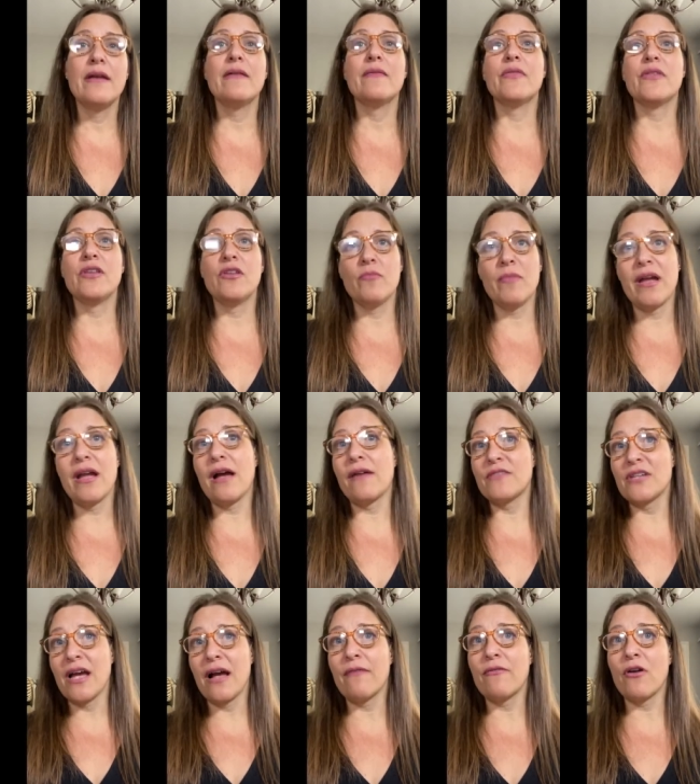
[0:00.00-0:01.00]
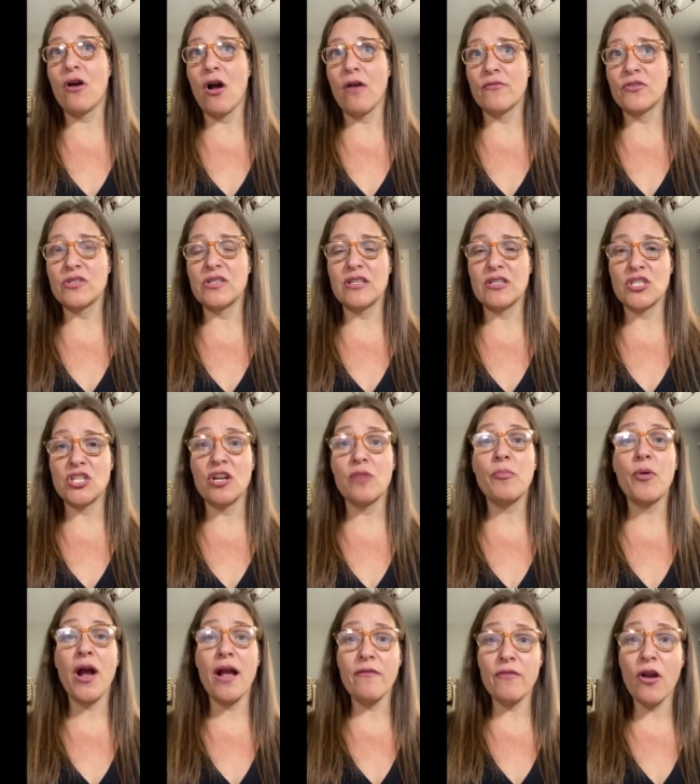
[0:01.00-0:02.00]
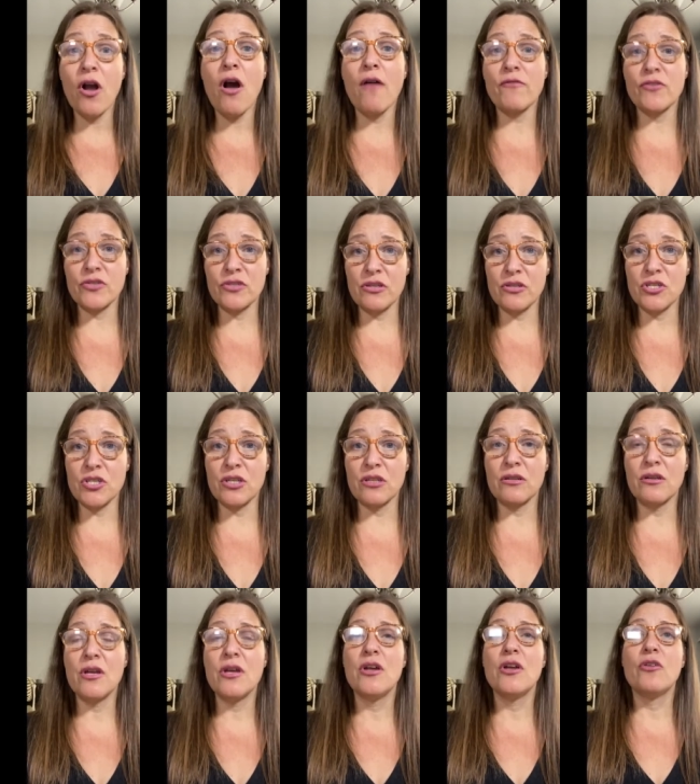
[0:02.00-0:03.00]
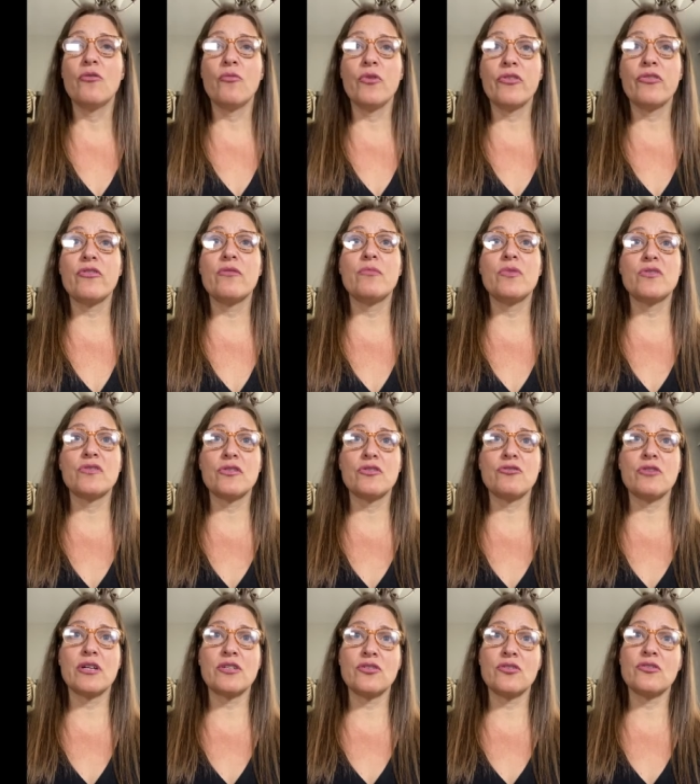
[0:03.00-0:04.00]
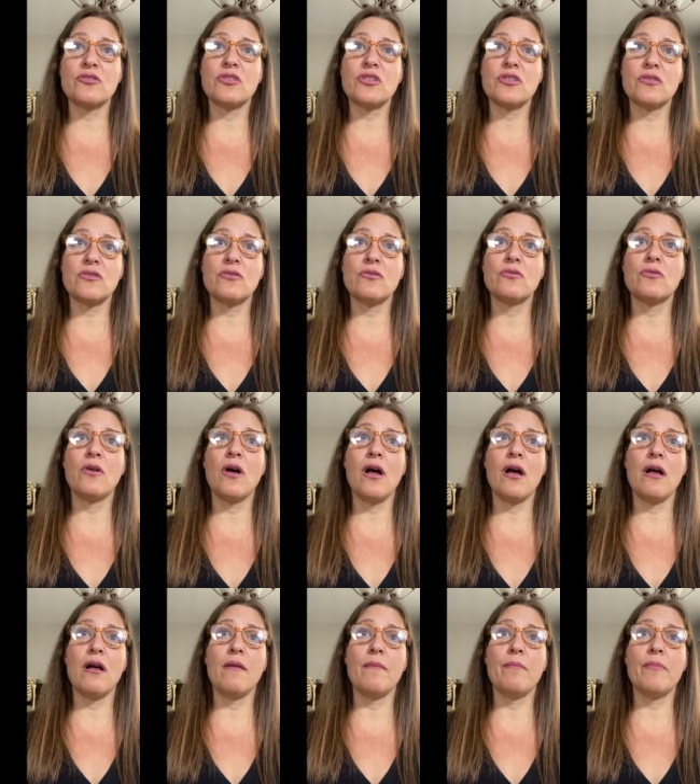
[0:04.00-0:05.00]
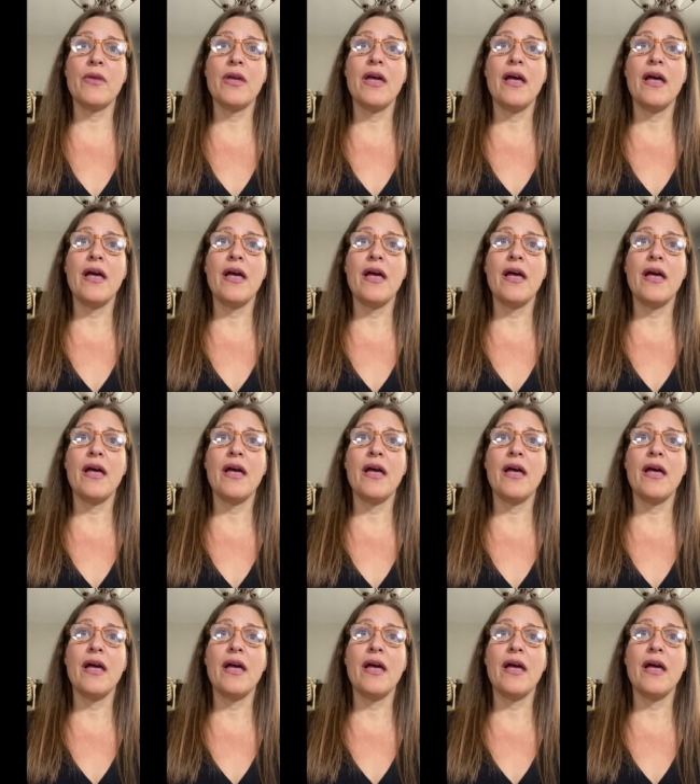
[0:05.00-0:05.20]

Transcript: then you might have to have a conversation, a private conversation with the music director to um,